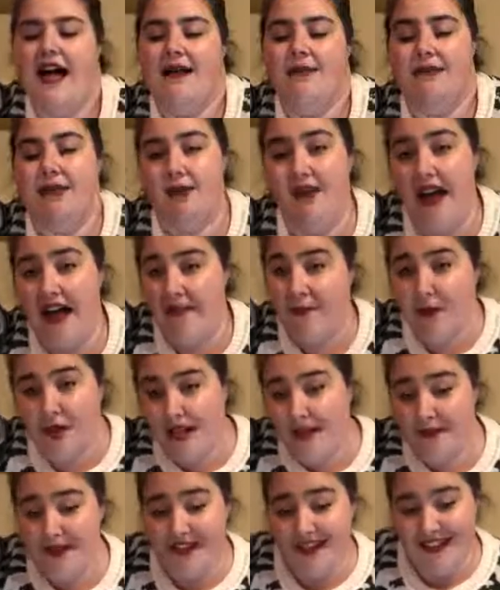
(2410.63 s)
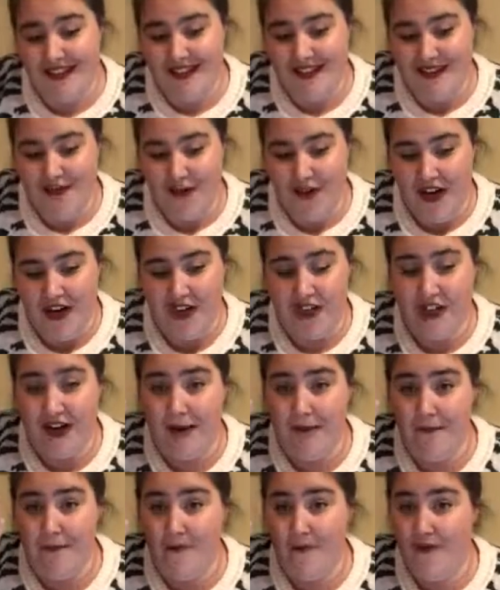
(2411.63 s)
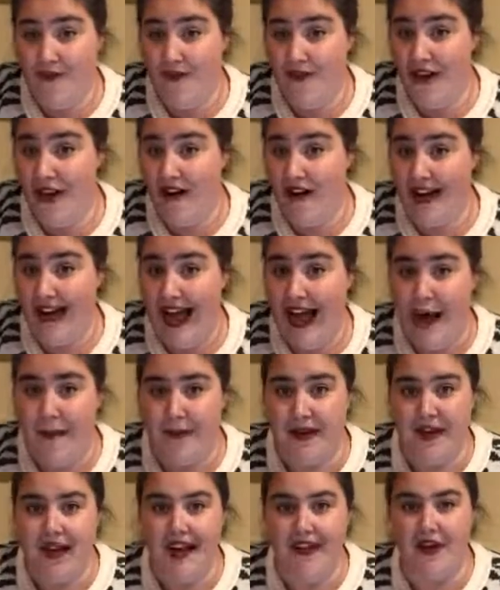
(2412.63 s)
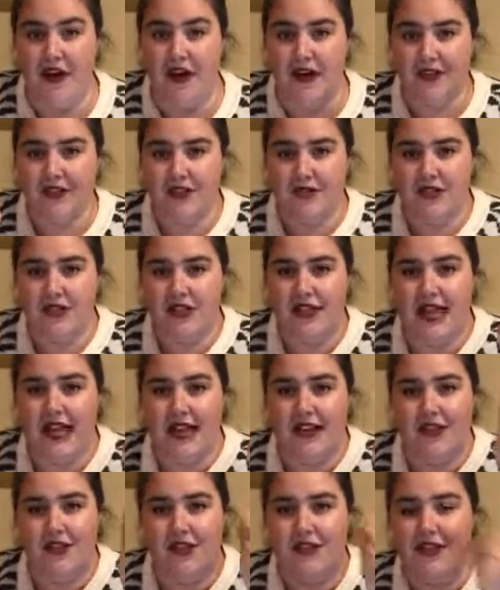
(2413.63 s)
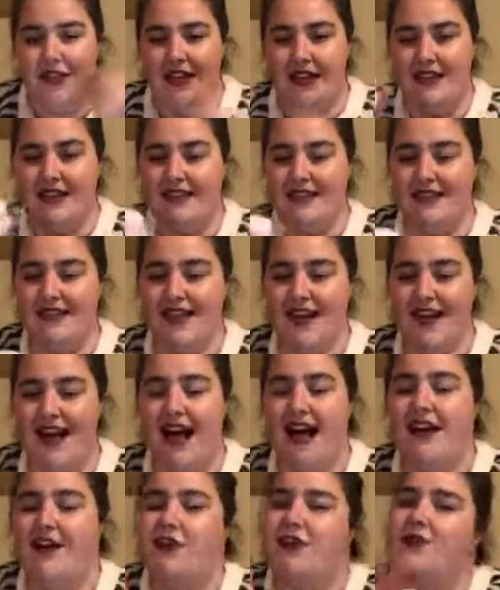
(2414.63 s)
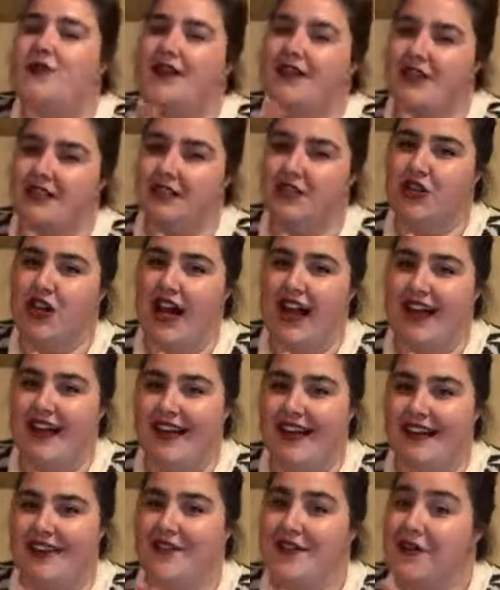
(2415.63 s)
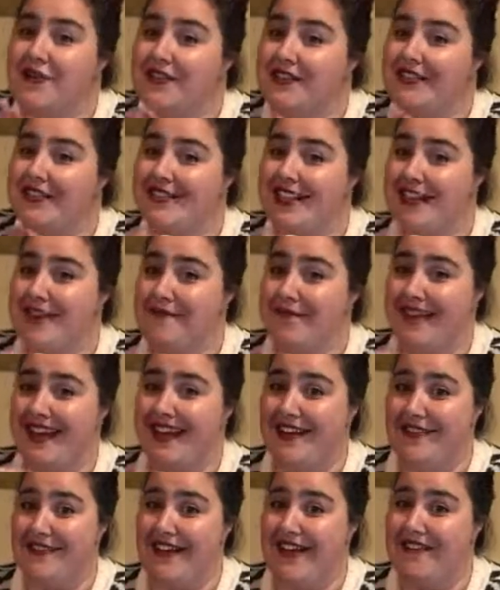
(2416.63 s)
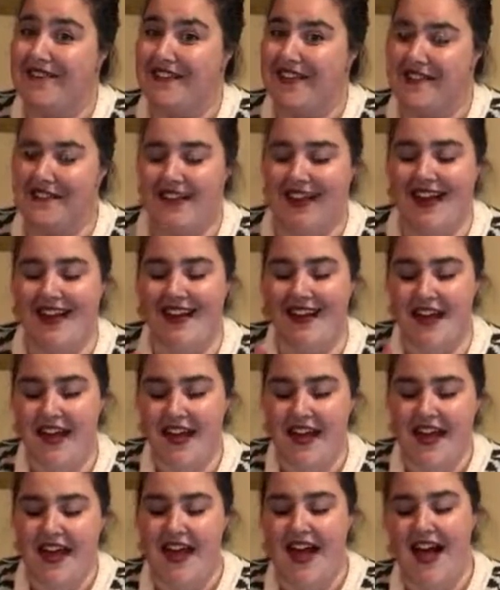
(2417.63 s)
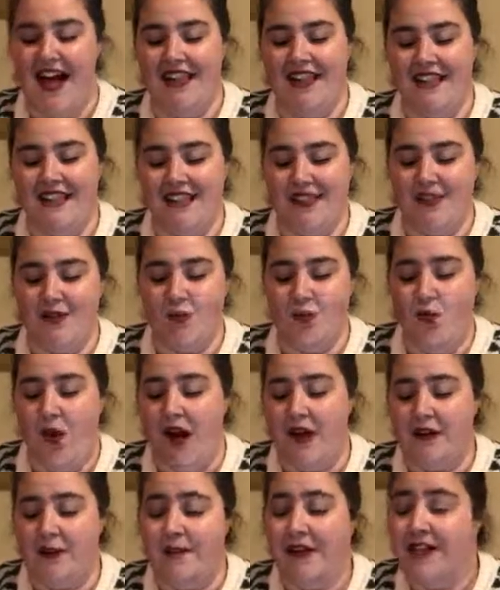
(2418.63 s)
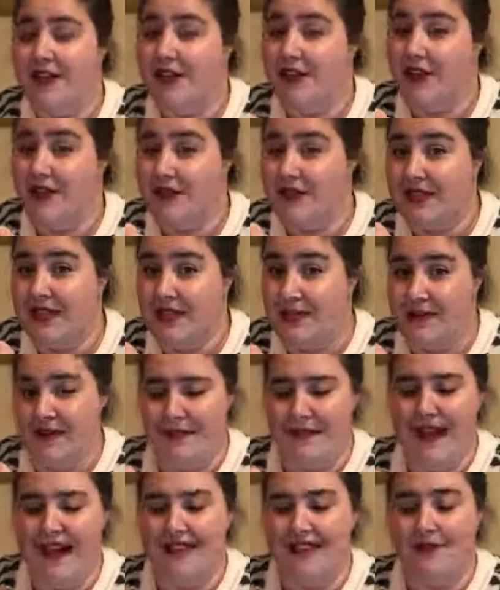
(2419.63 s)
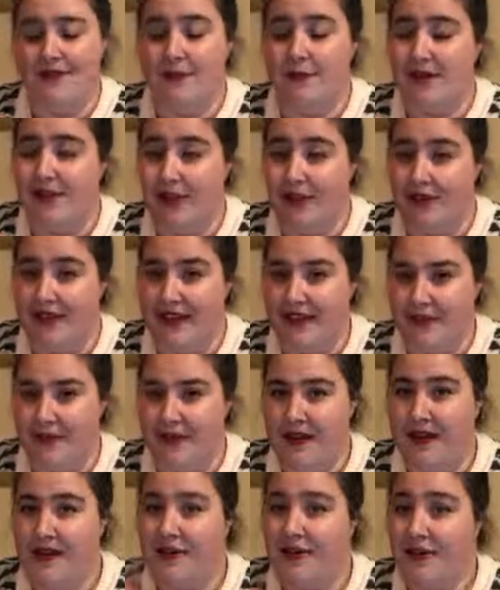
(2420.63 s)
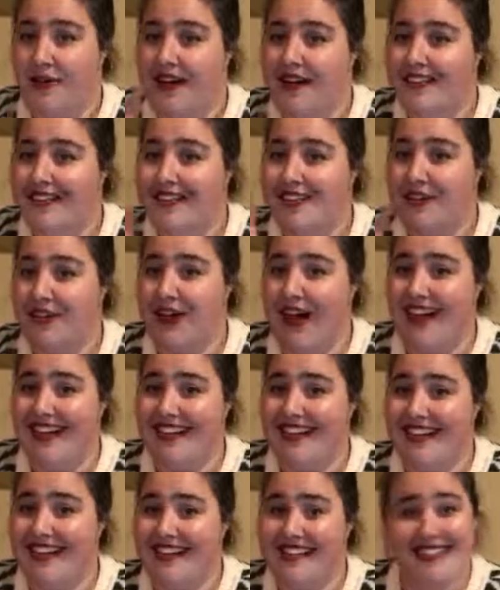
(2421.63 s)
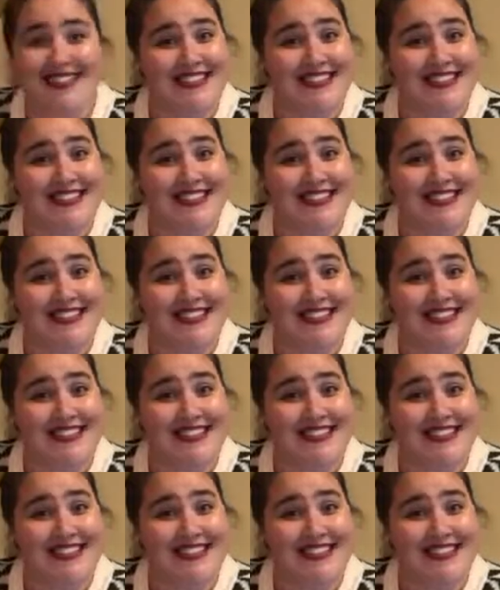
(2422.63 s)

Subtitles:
So I've been keeping this in the fridge, and I'm very happy. And also just like this, who else has tried? I know this is like a big fan favorite. This is the Watermelon Glow sleeping mask from Glow Recipe. Who else has tried this?